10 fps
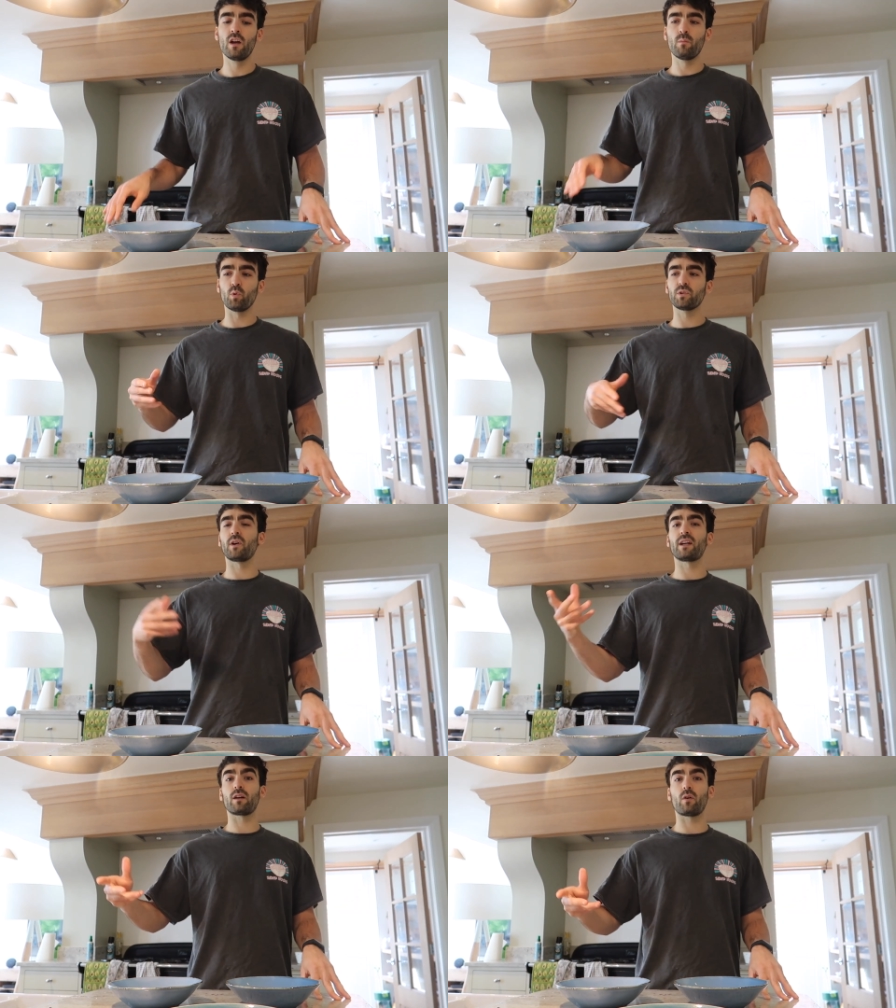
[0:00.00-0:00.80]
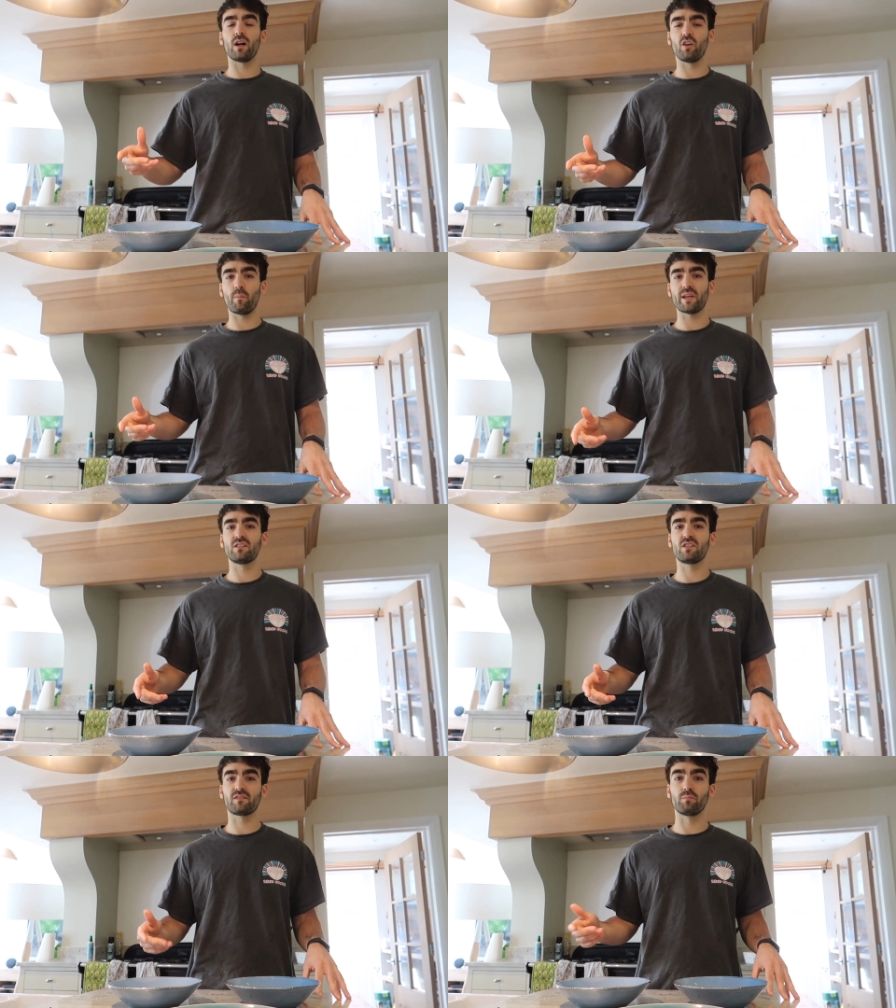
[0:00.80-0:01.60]
but also I get quite a lot of
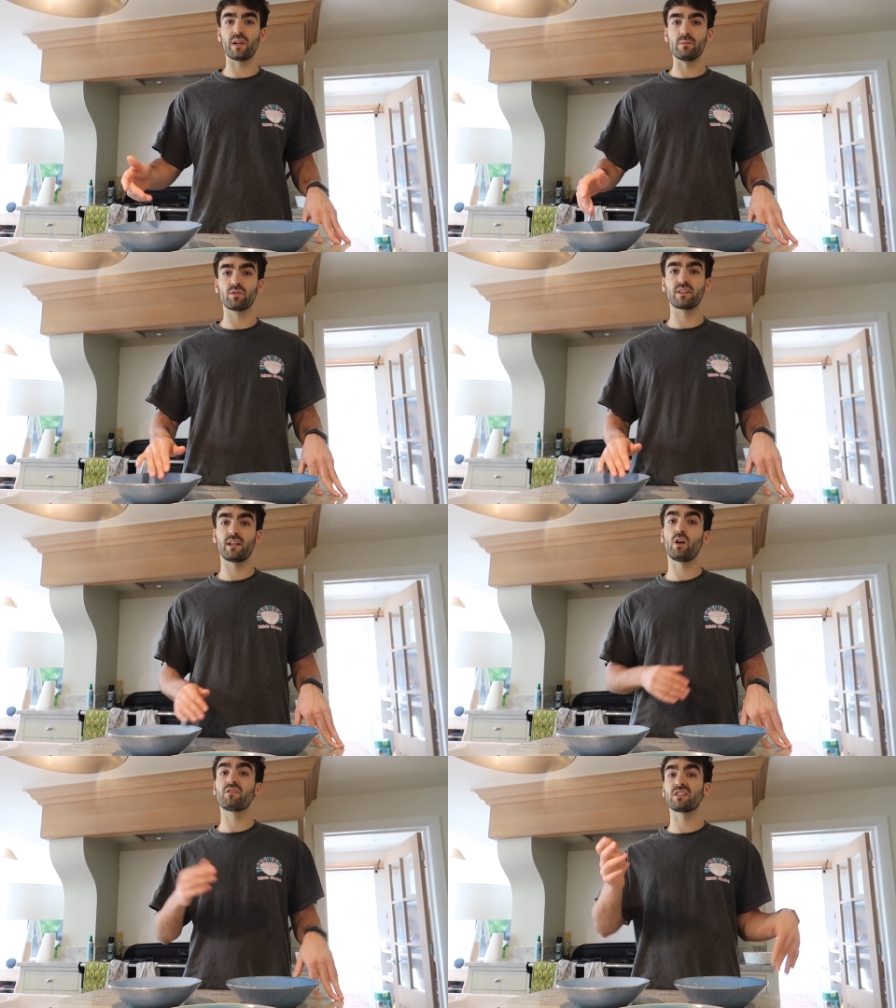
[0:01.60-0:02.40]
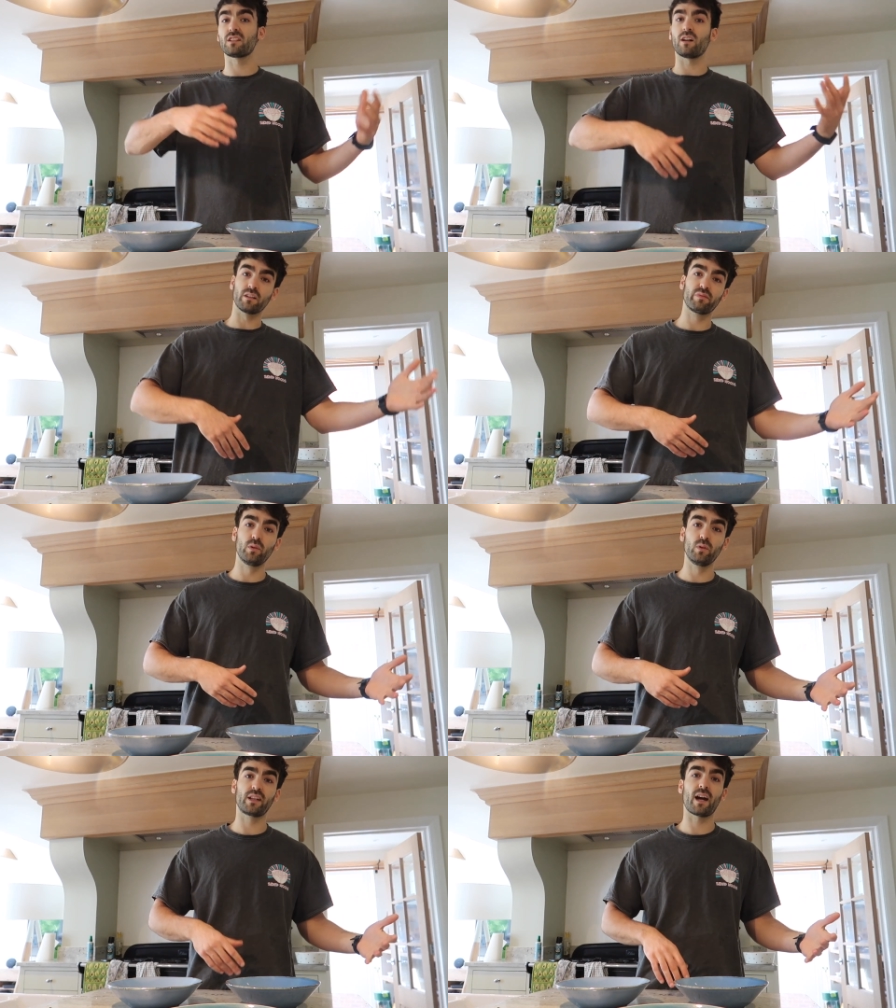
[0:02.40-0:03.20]
messages from people saying, oh, I've just started a
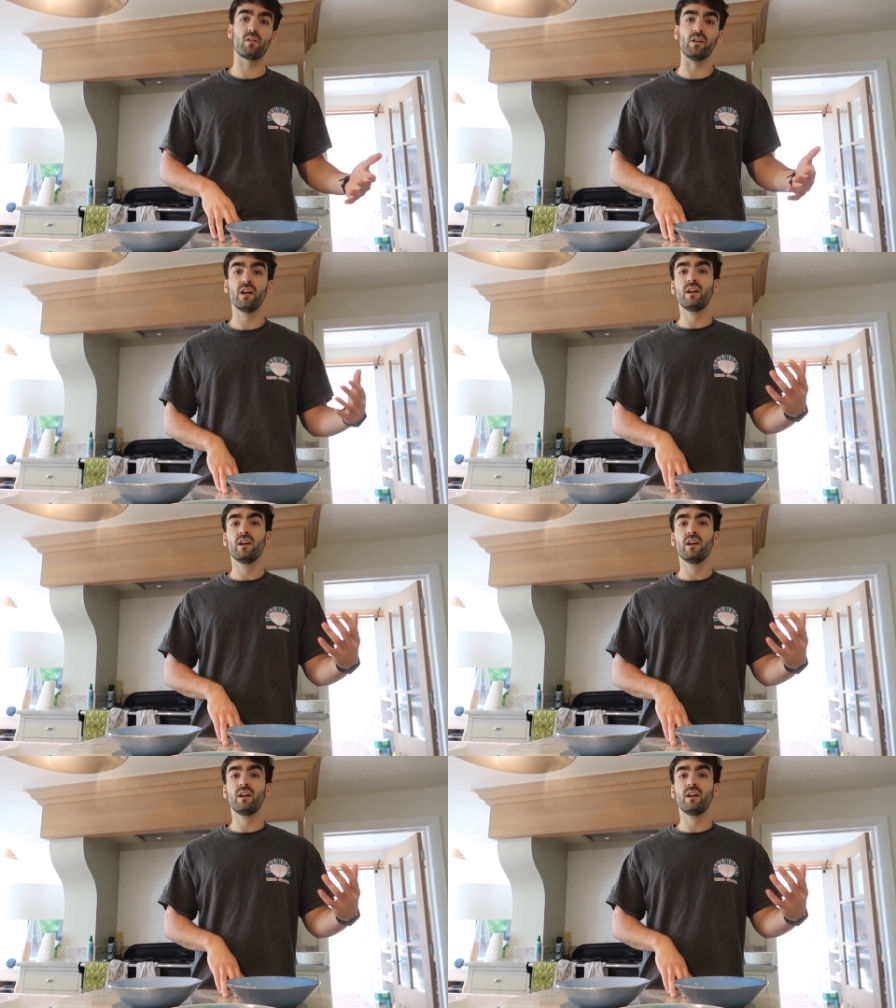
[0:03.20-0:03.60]
food account,